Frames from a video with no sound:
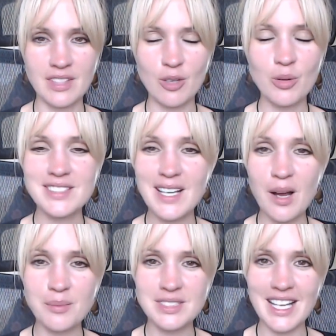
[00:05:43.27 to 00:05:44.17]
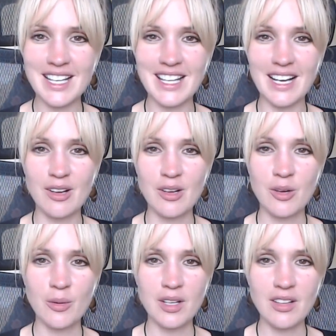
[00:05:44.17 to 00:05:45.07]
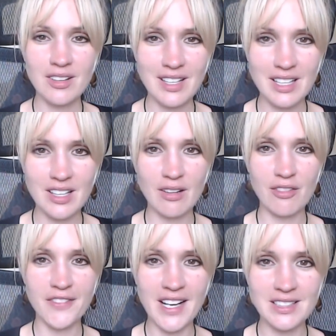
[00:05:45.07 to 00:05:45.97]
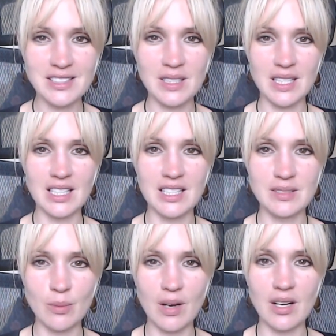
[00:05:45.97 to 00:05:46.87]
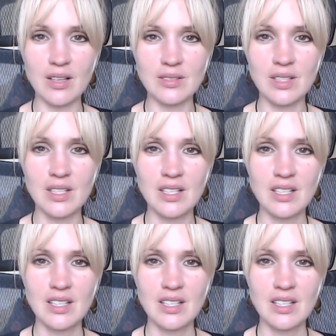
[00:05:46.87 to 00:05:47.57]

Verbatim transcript: It always comes like that. When you think that you've found something in this world,